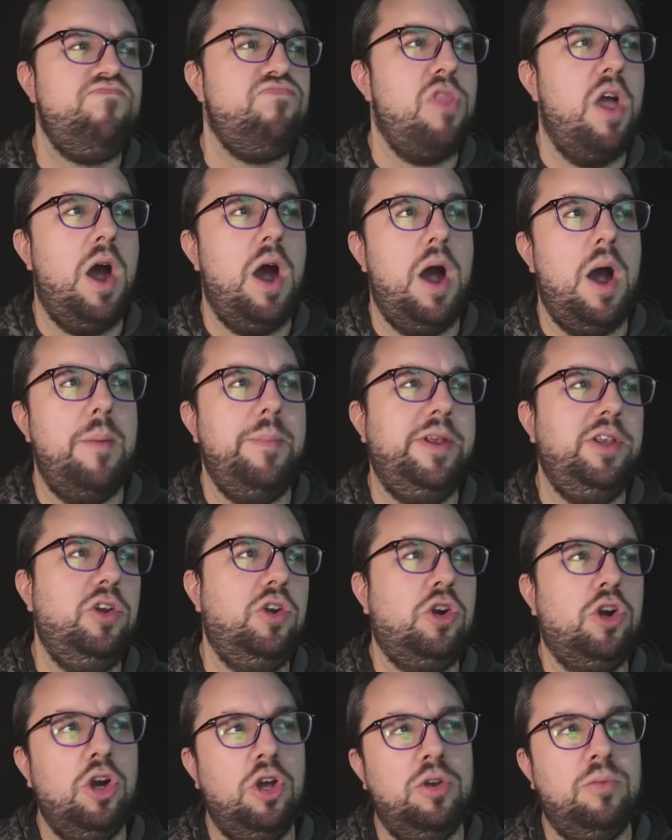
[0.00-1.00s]
I mean, you
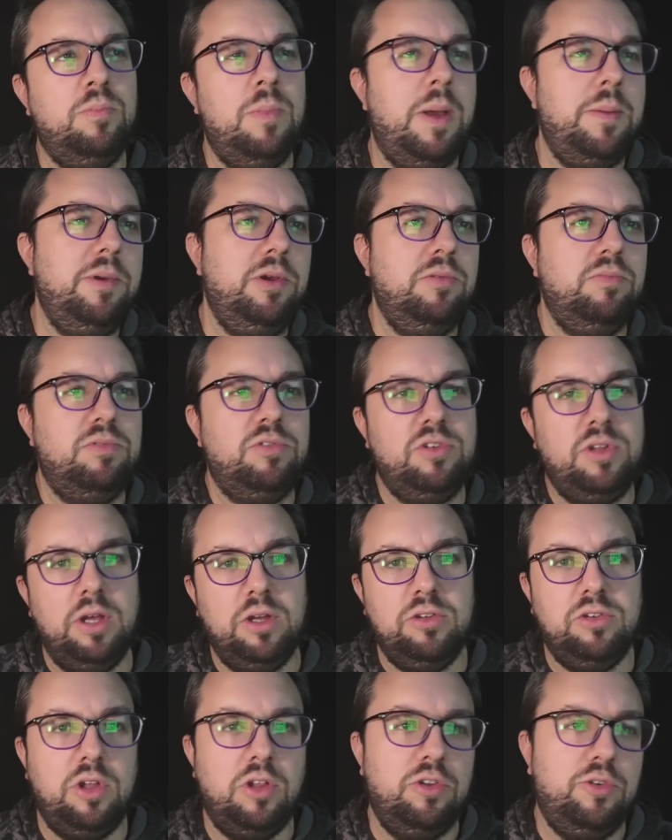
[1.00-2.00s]
could maybe
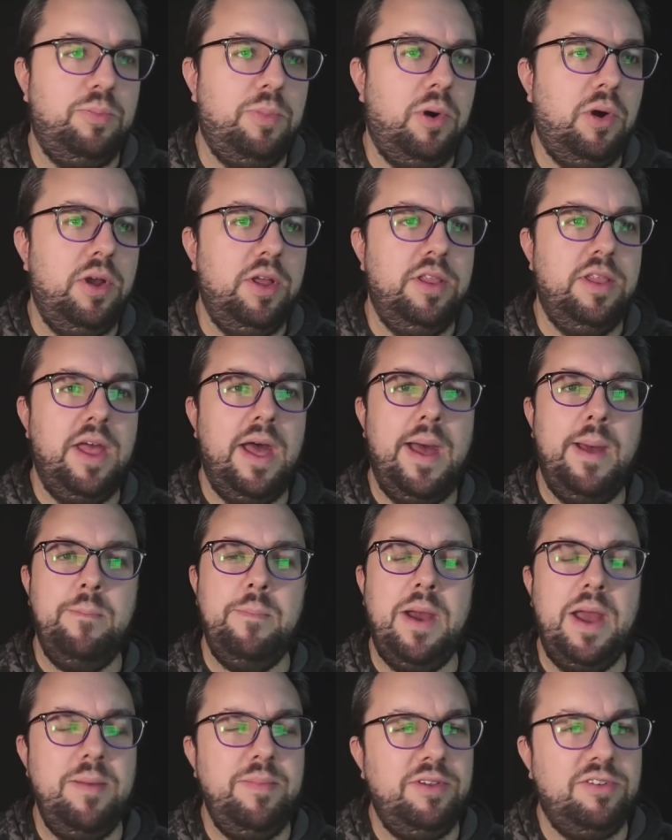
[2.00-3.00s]
stick Sunspot in there.
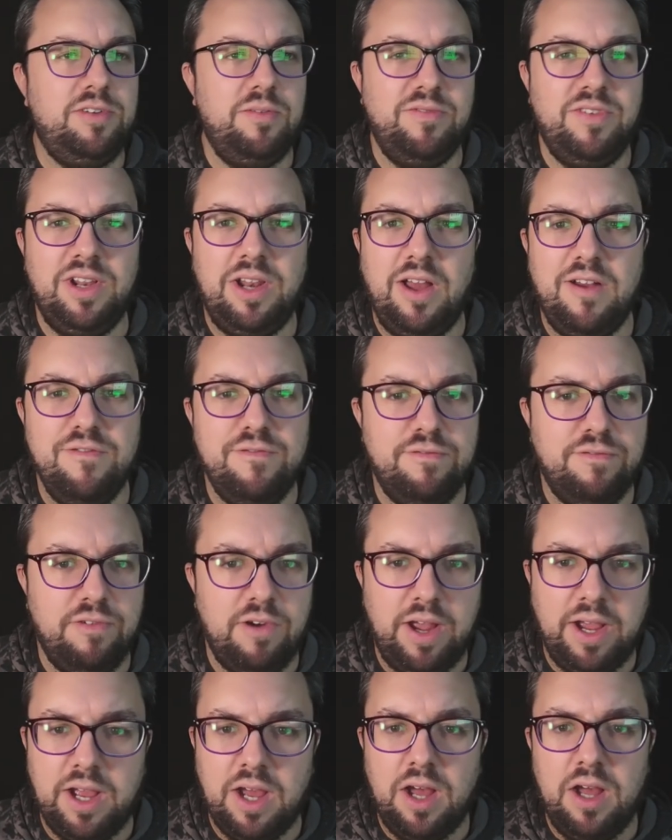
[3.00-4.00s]
Maybe something like
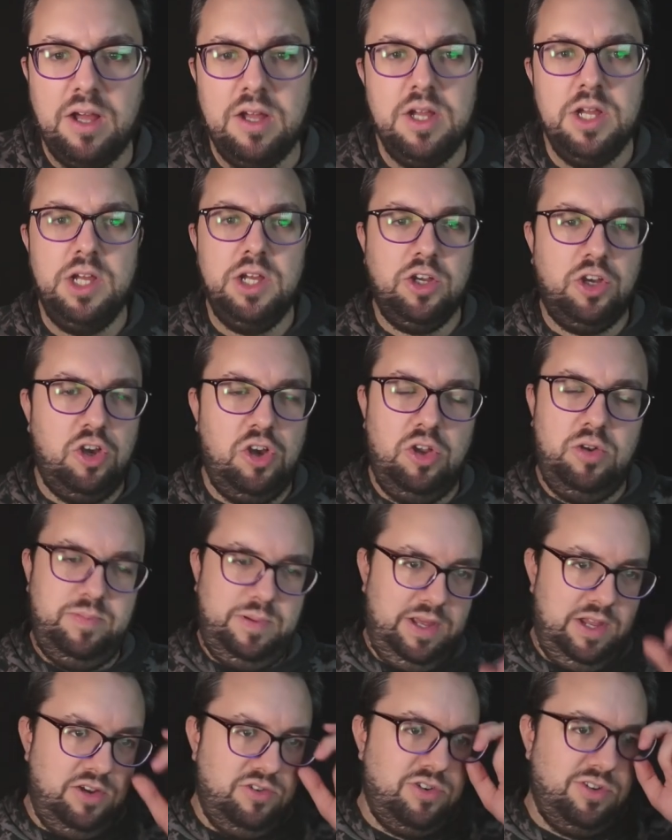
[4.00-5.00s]
Frigga could
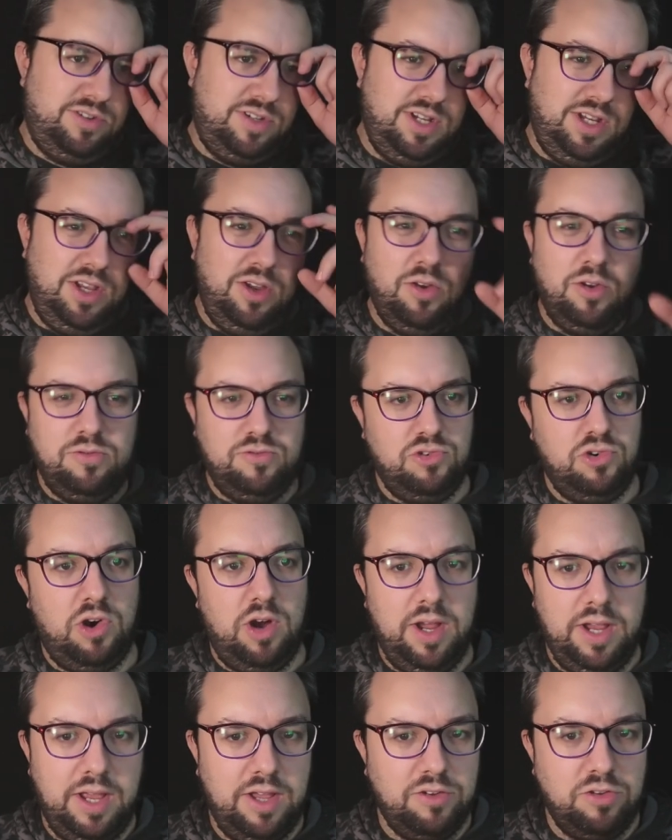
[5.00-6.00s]
be interesting. You could
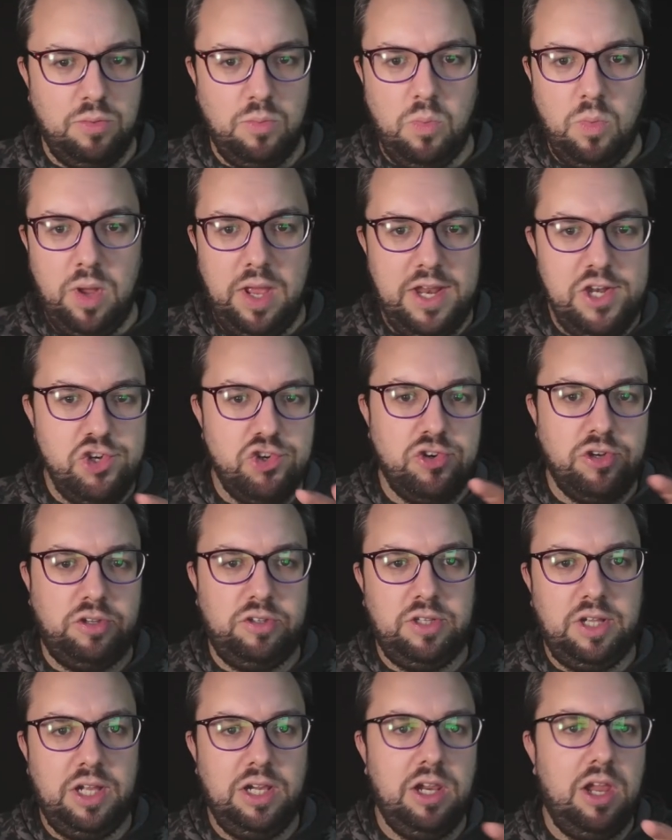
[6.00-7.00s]
try and get some
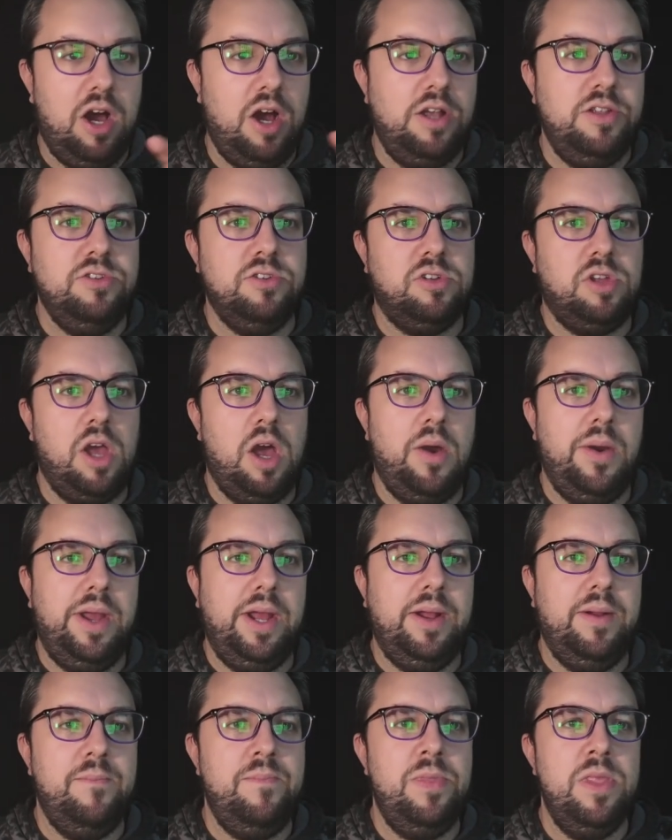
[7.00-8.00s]
interesting lines
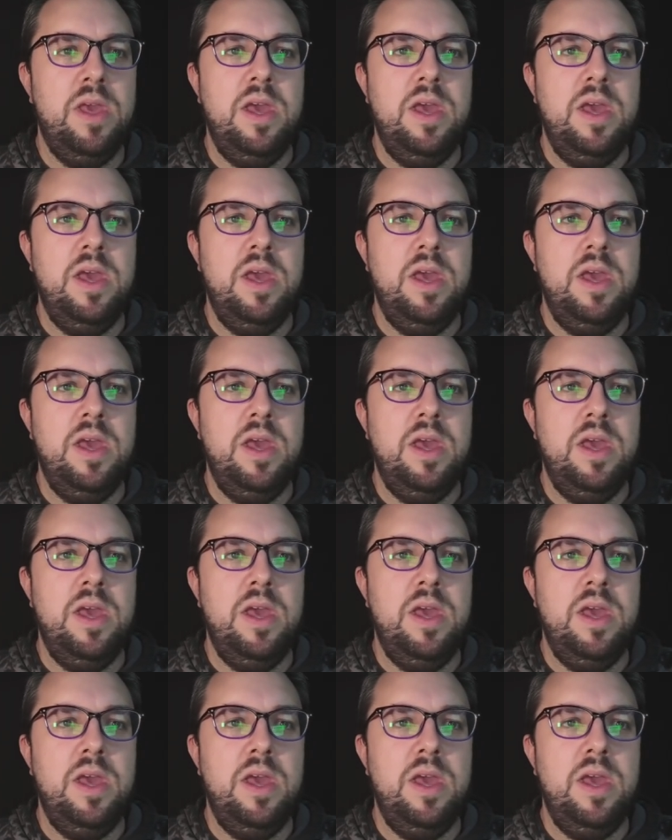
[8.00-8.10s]
going.